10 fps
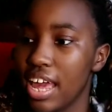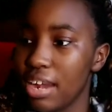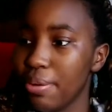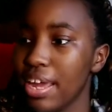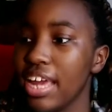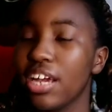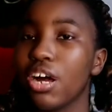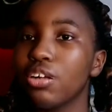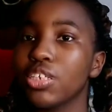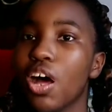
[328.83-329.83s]
Anyway, it
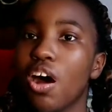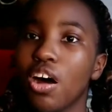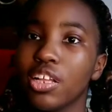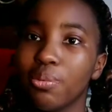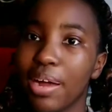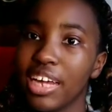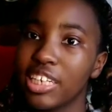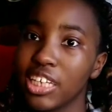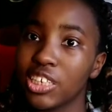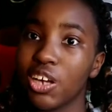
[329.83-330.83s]
goes all the way
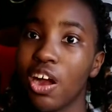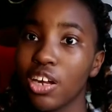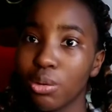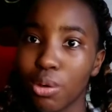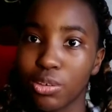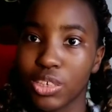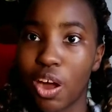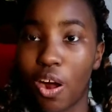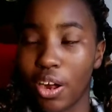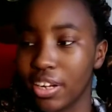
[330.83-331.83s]
to the Tartaros
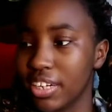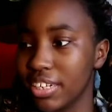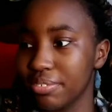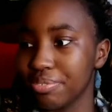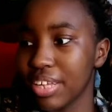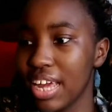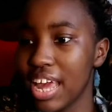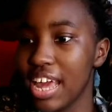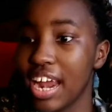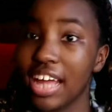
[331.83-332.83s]
arc,
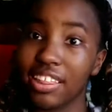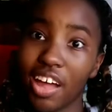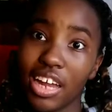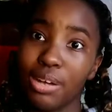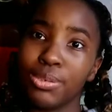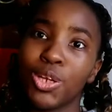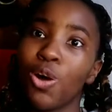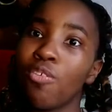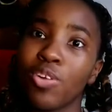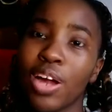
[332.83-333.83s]
and I thought it was
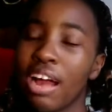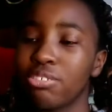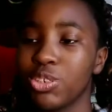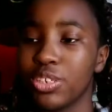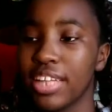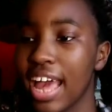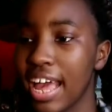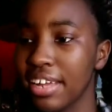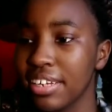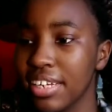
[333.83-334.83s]
over after
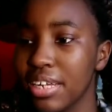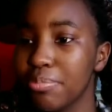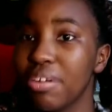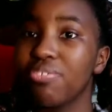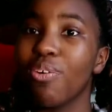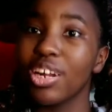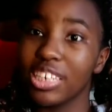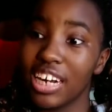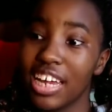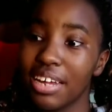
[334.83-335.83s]
that, but
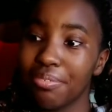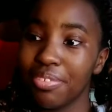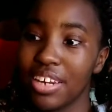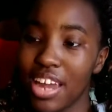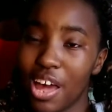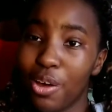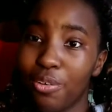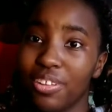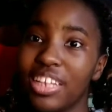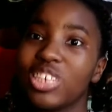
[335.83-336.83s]
fortunately,
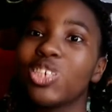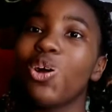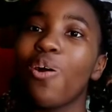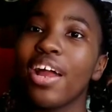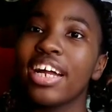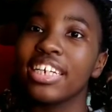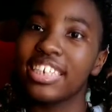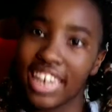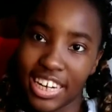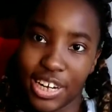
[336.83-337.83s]
no, the story
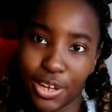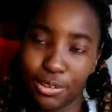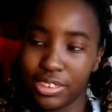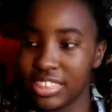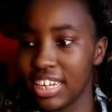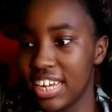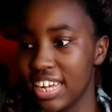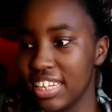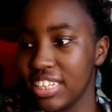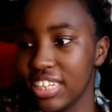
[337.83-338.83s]
continues,
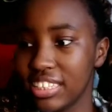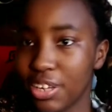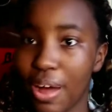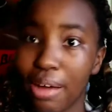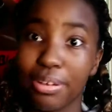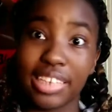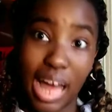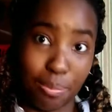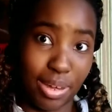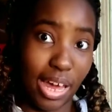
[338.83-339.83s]
so I was
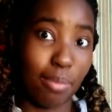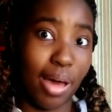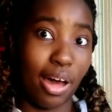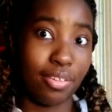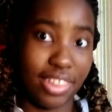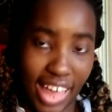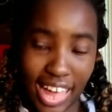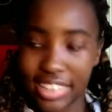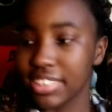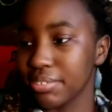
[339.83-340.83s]
happy about
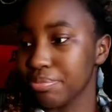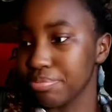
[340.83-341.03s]
that.